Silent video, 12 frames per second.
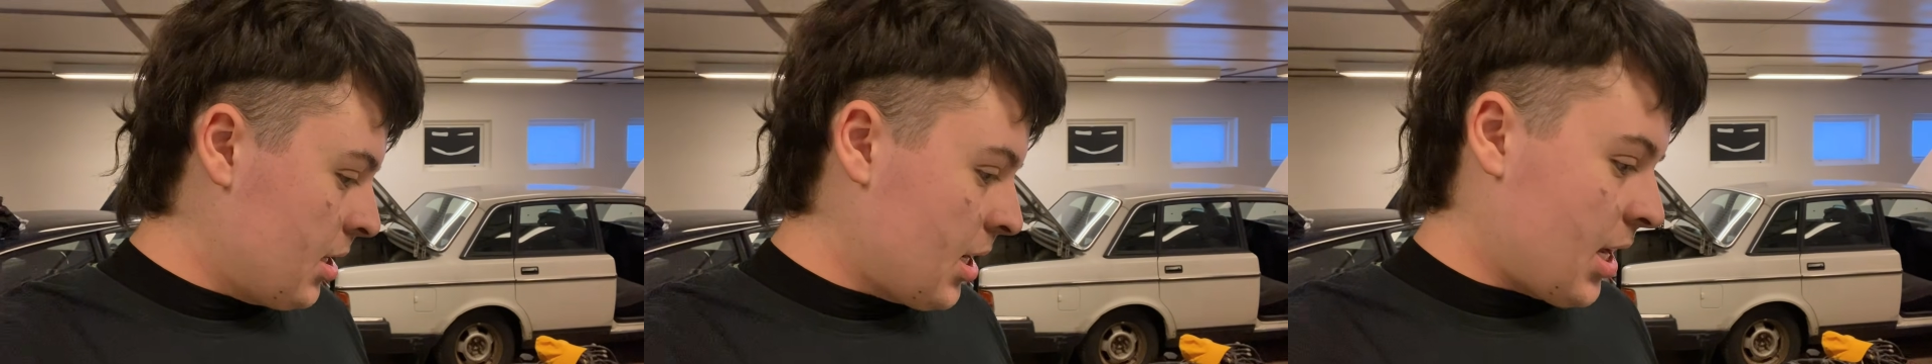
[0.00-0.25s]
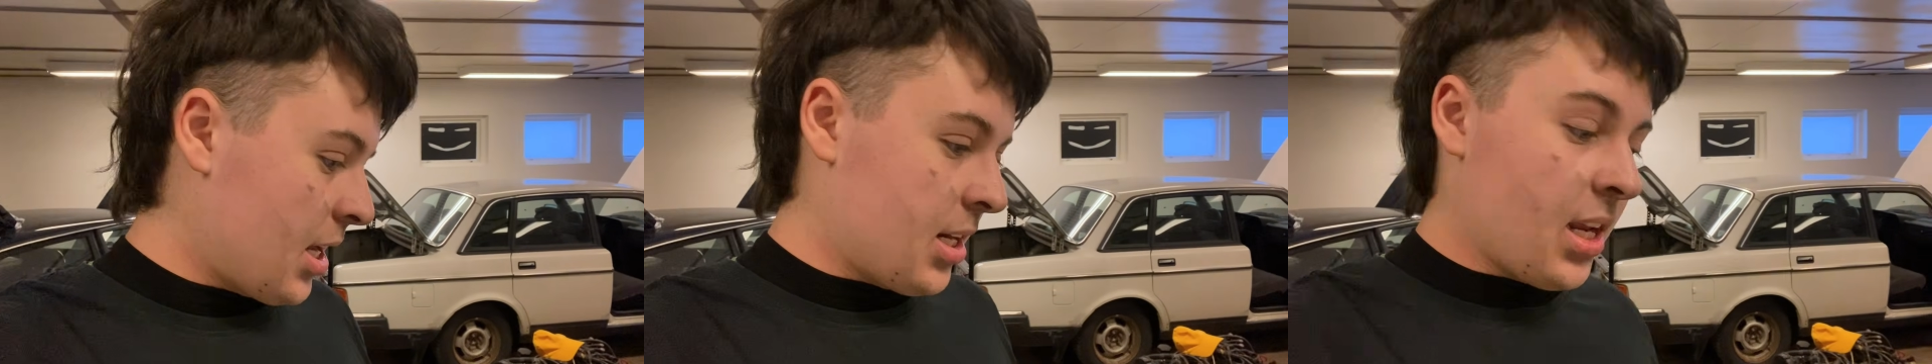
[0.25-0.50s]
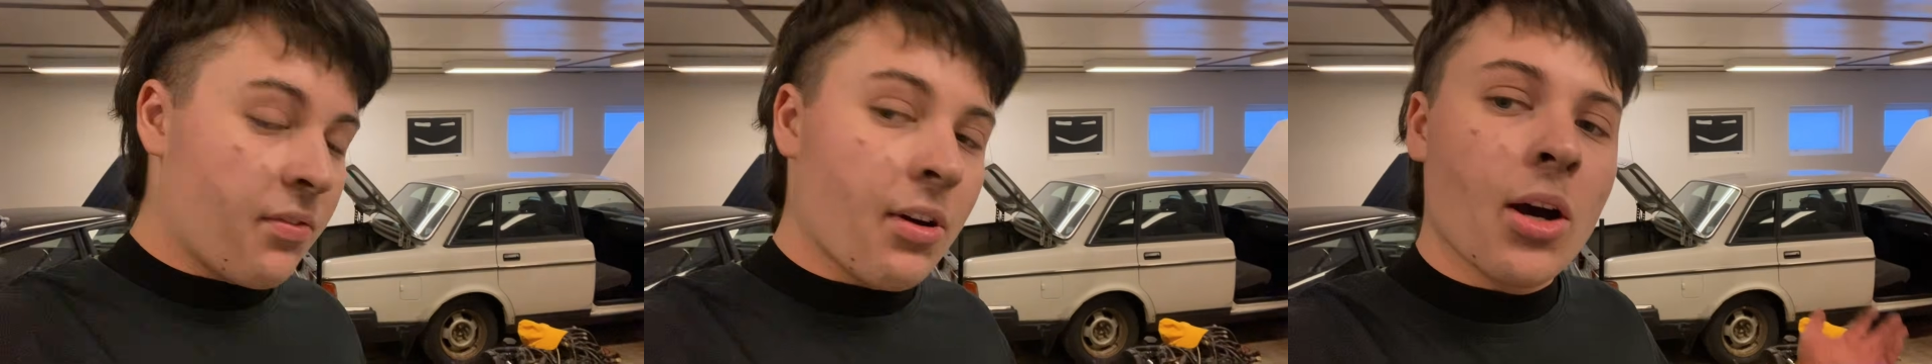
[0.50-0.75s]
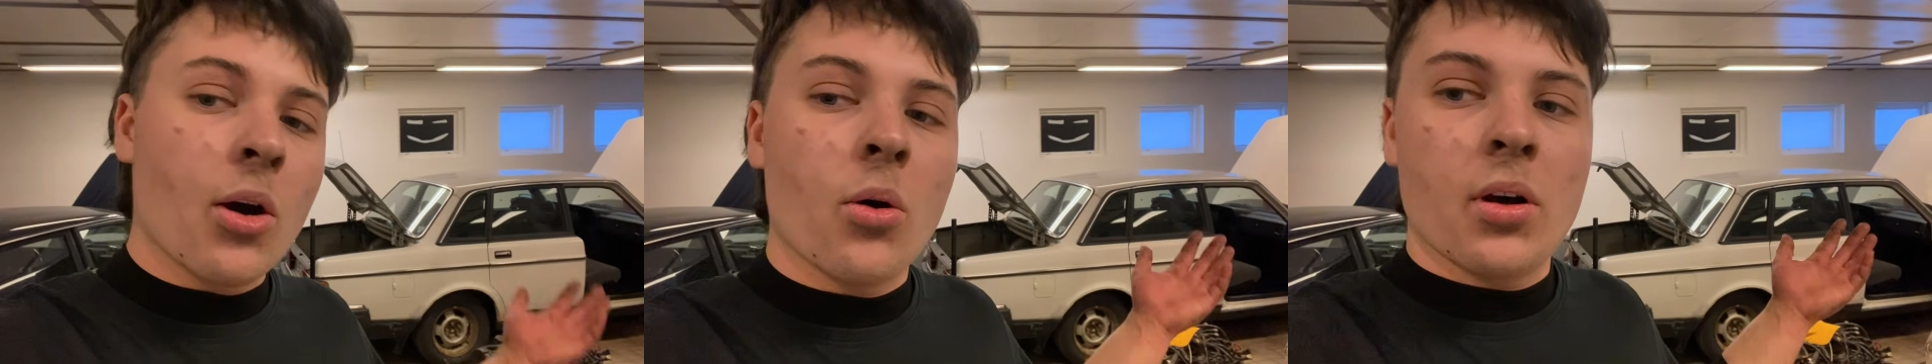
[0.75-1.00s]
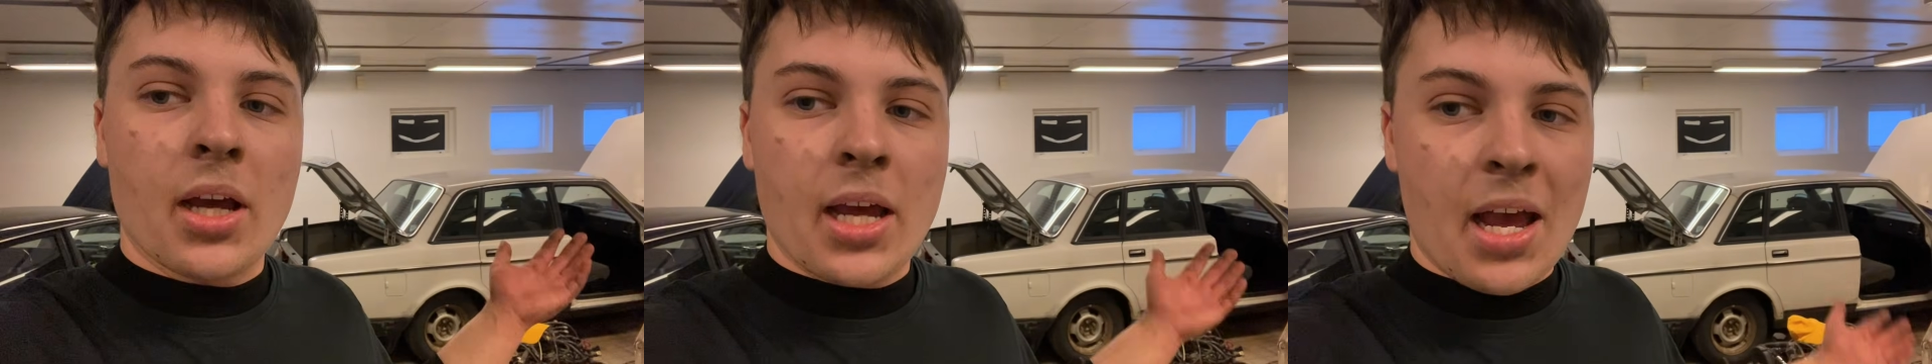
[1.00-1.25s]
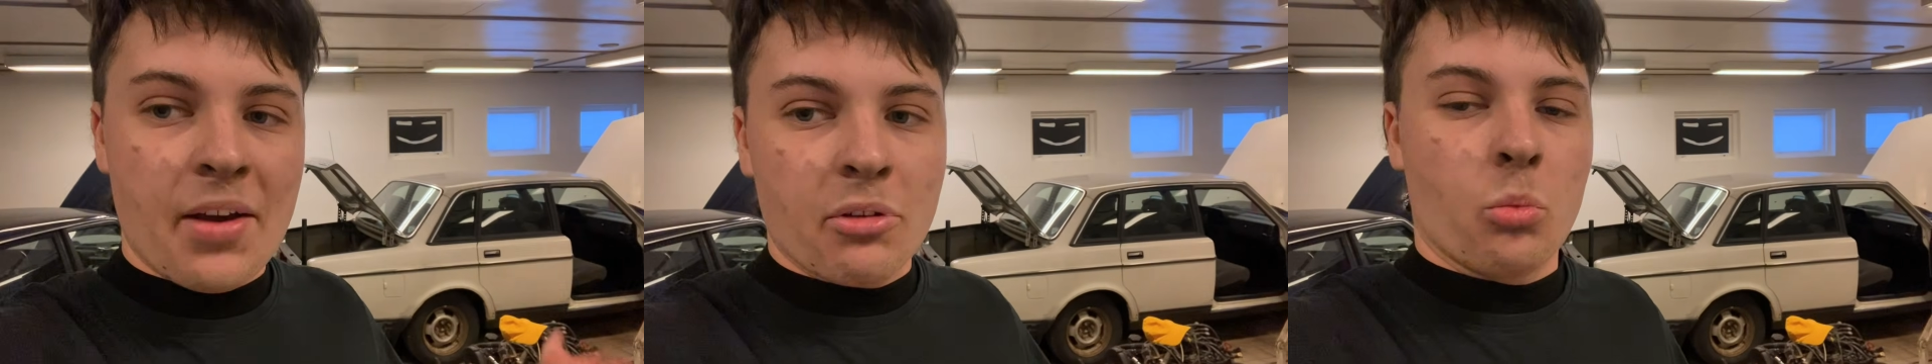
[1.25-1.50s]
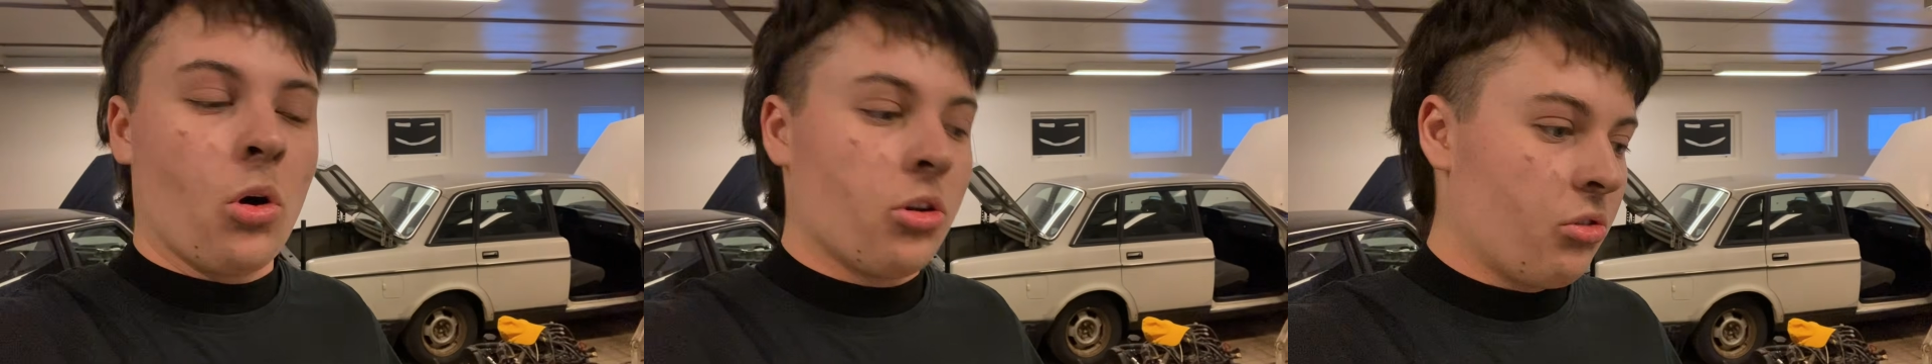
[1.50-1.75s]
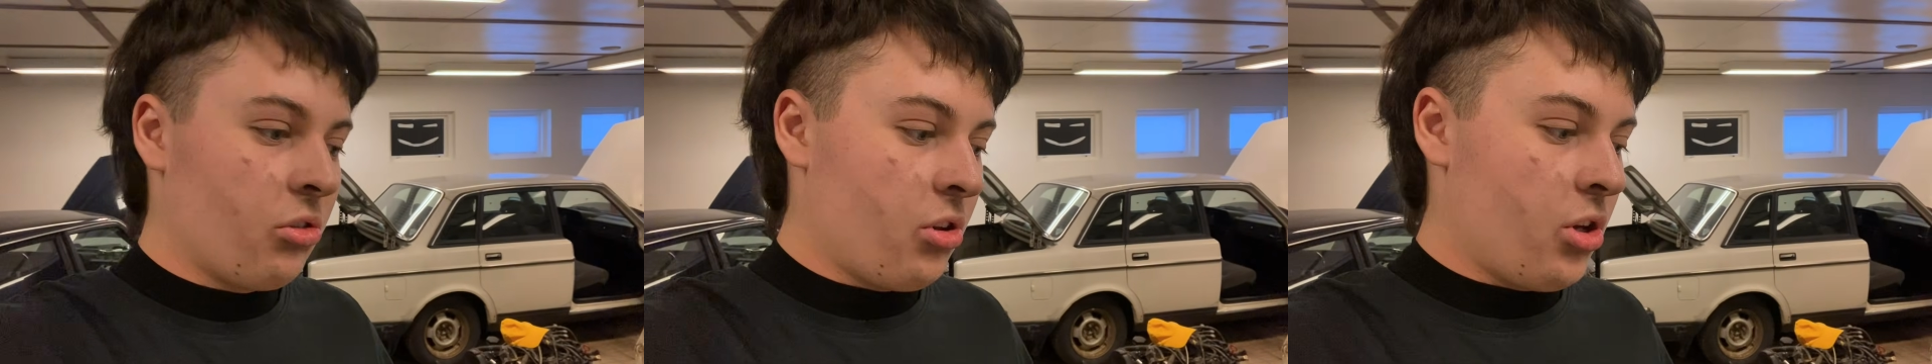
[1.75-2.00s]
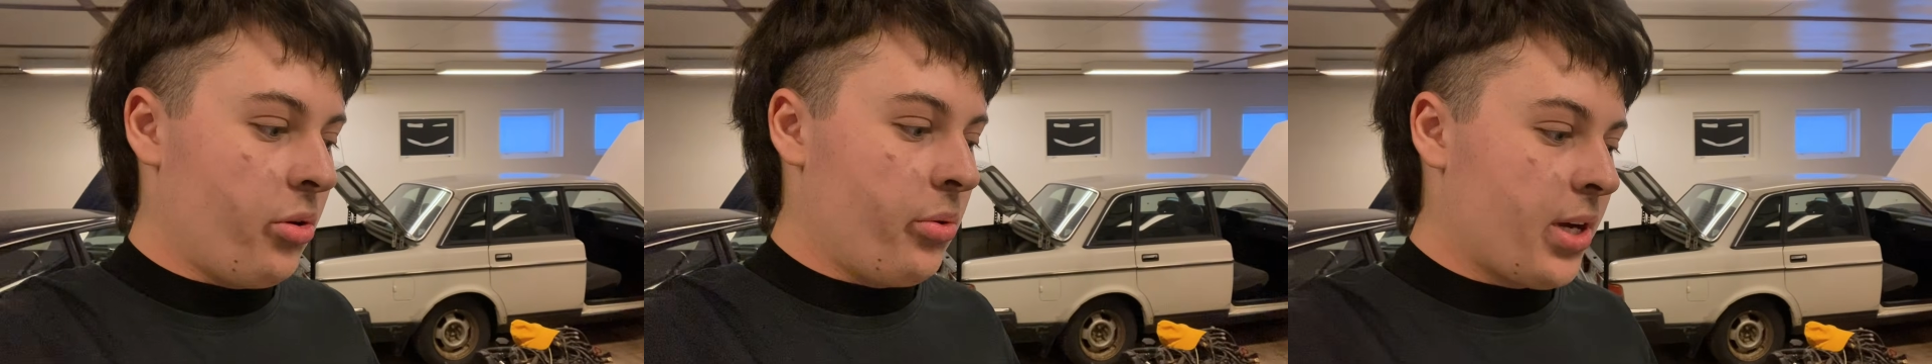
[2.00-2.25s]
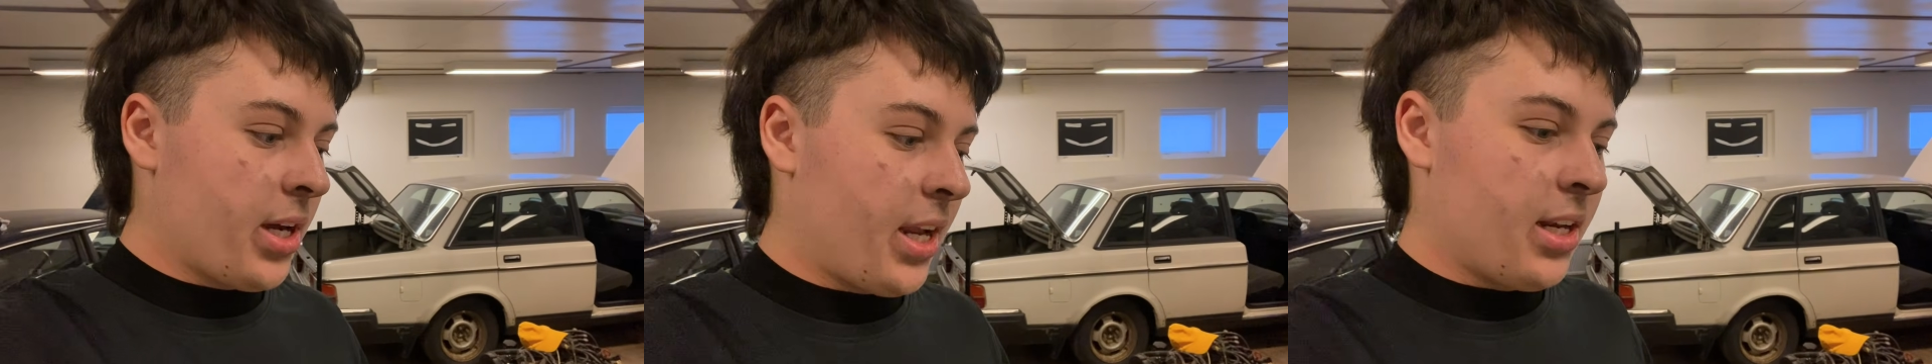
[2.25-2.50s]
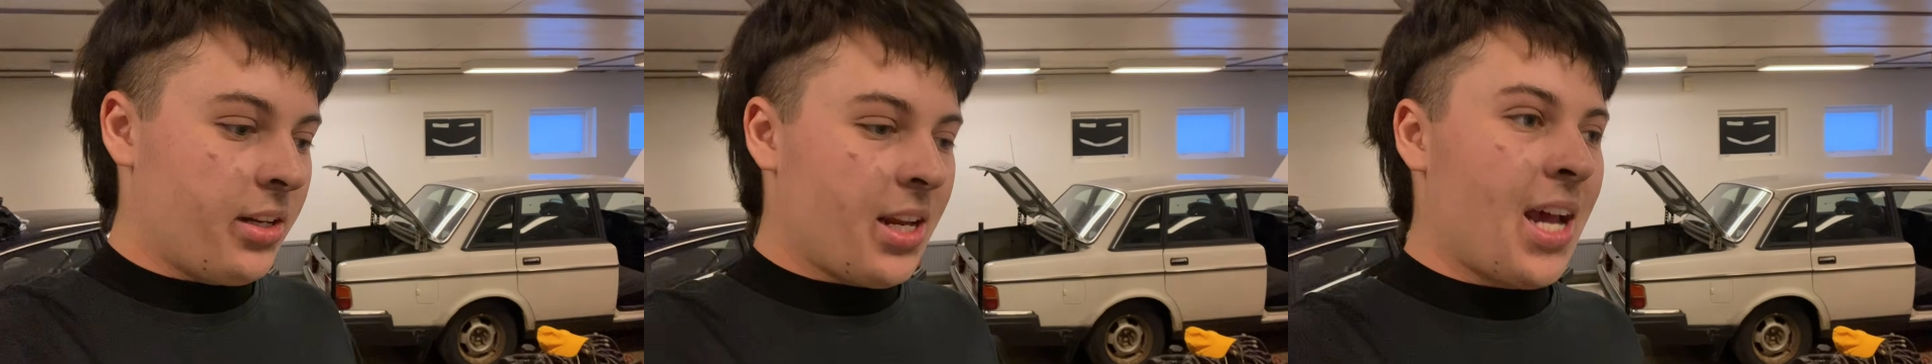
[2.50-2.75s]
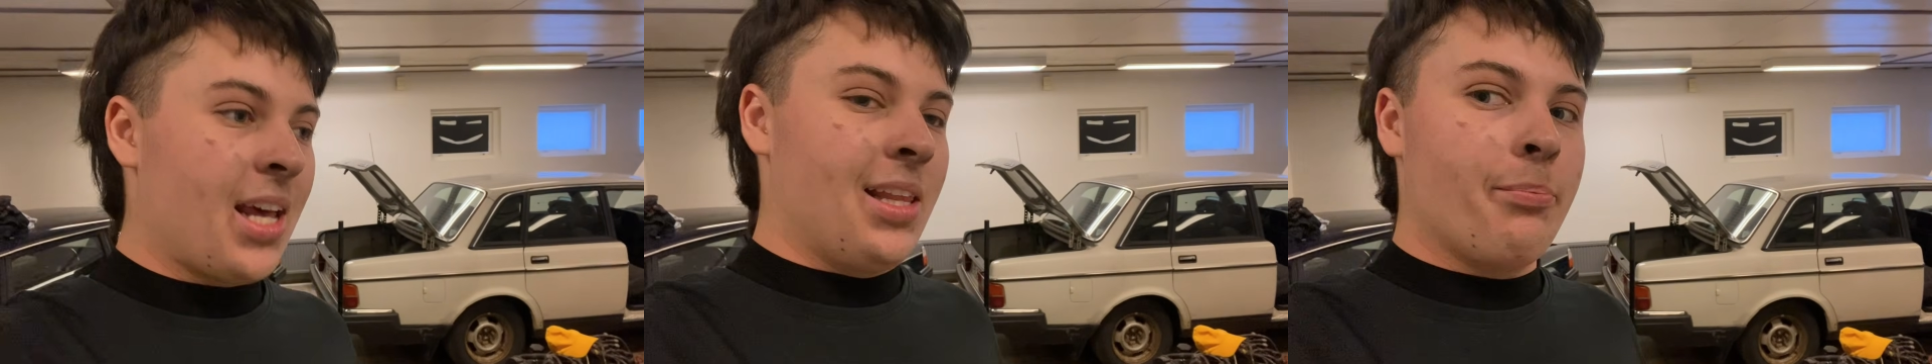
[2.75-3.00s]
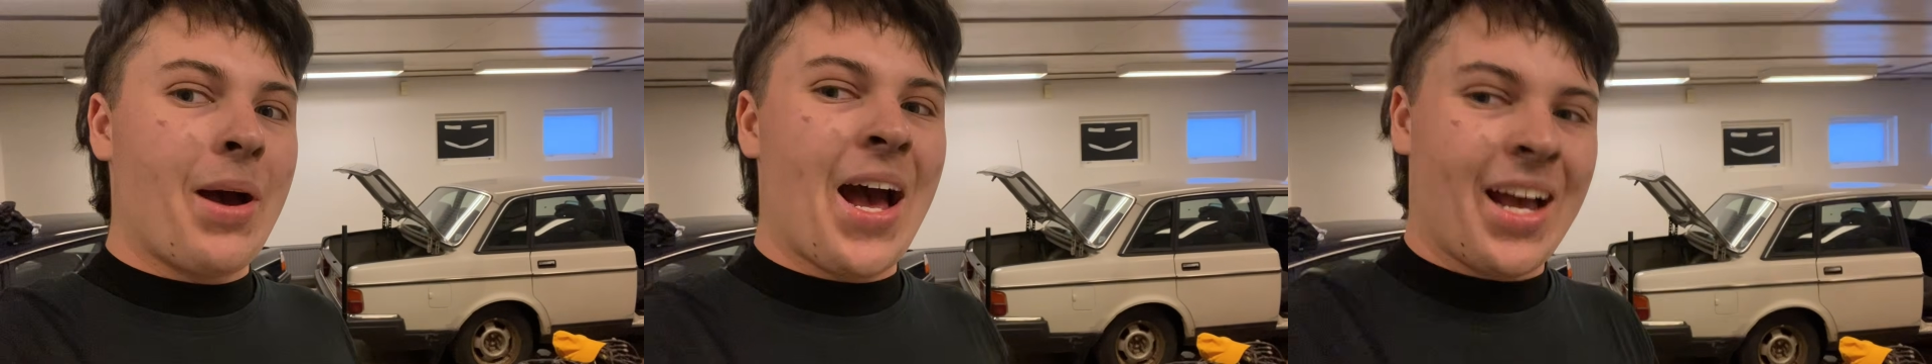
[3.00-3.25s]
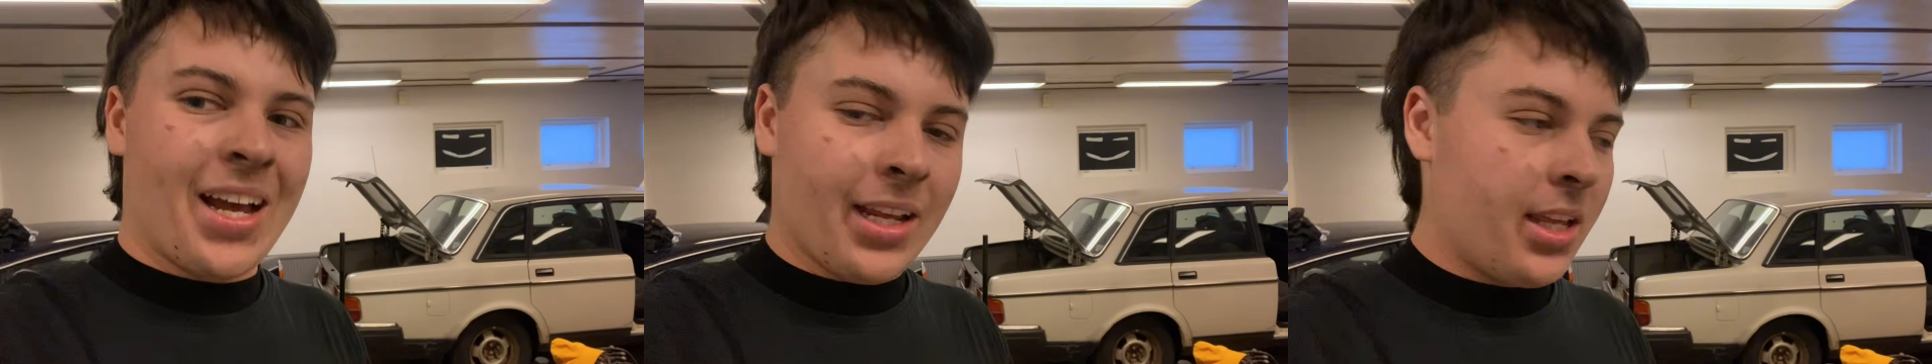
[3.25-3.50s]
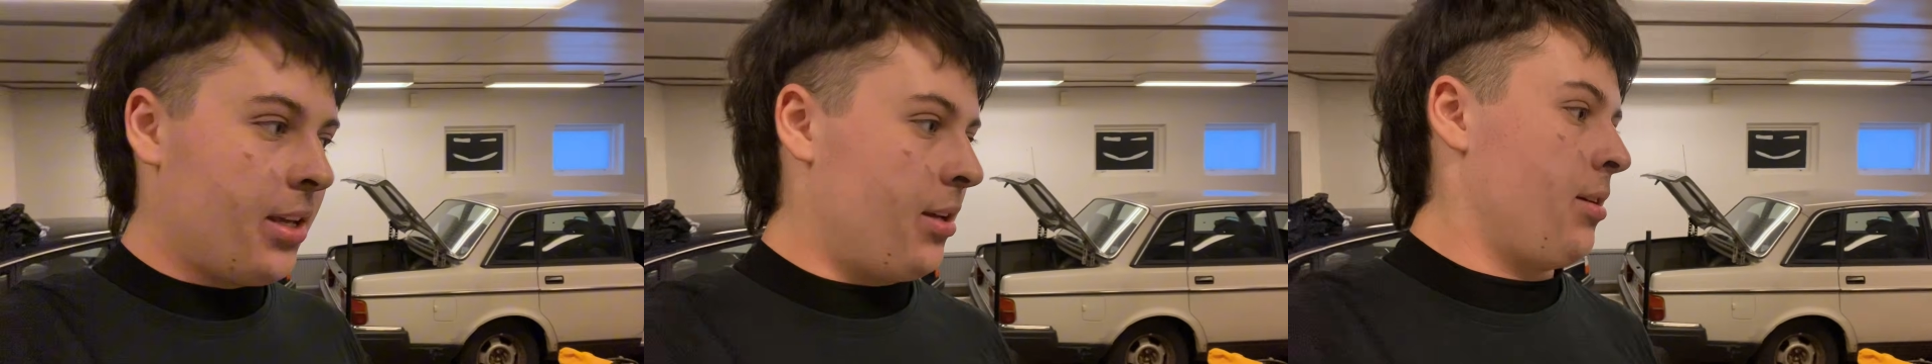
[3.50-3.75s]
And if I ever want to, I can dial it back